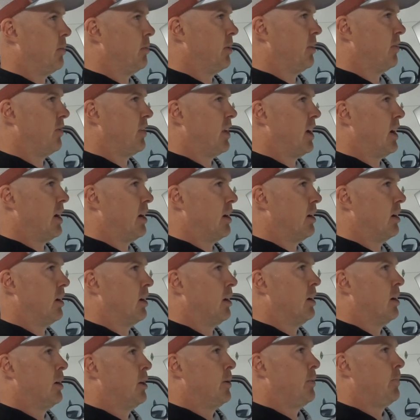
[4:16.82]

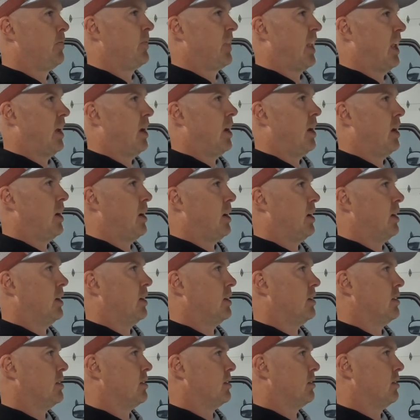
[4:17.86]
amplifier
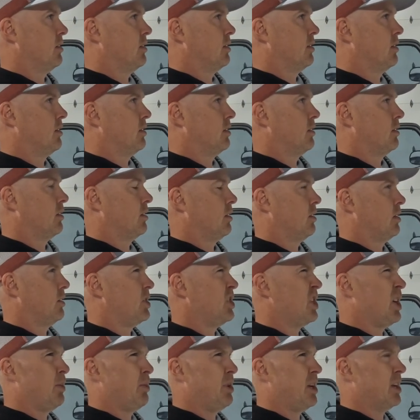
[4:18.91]
and
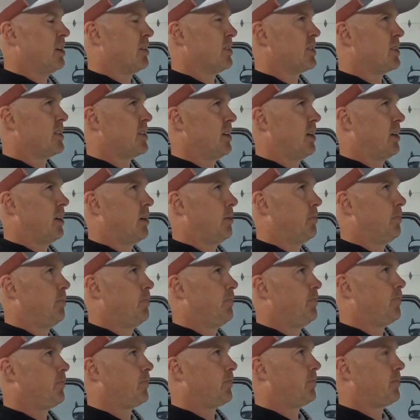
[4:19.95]
J B L sub,
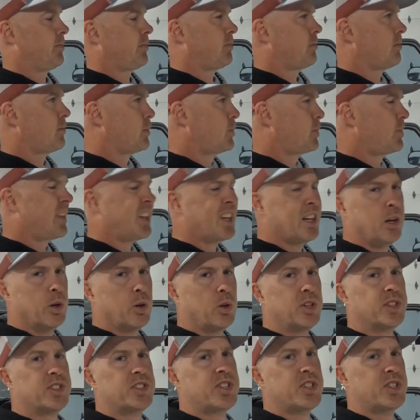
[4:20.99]
an
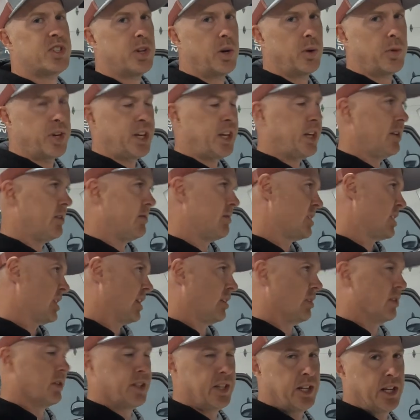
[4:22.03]
old Sony
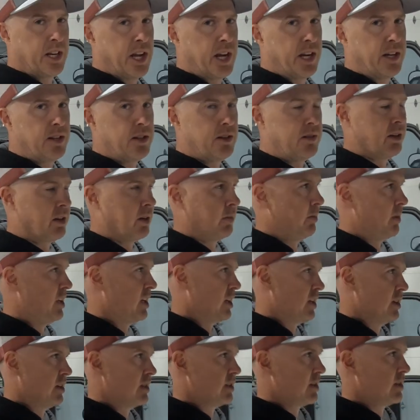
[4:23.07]
single D I N head unit,
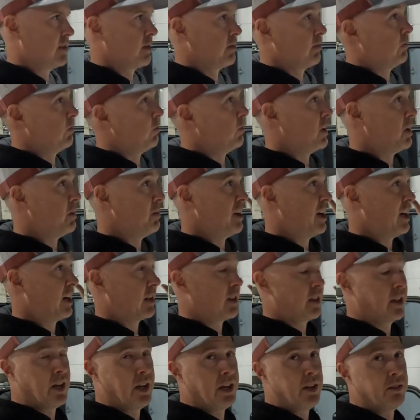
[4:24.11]
because way
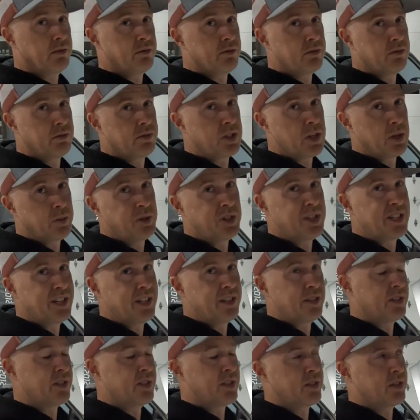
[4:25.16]
back then double D
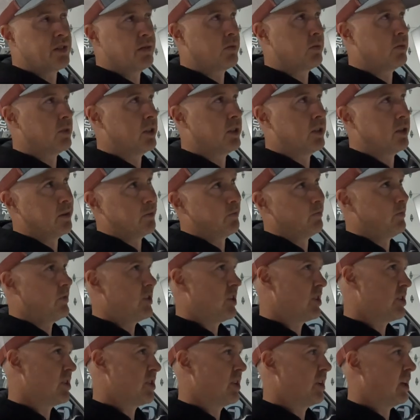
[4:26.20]
I Ns were
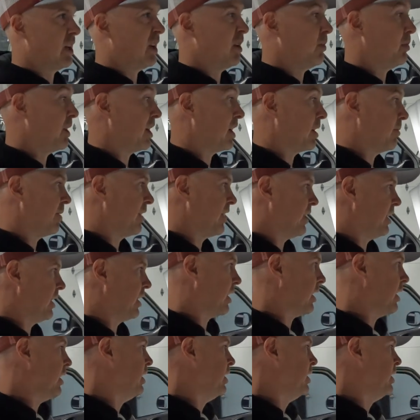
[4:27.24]
just starting to become a thing.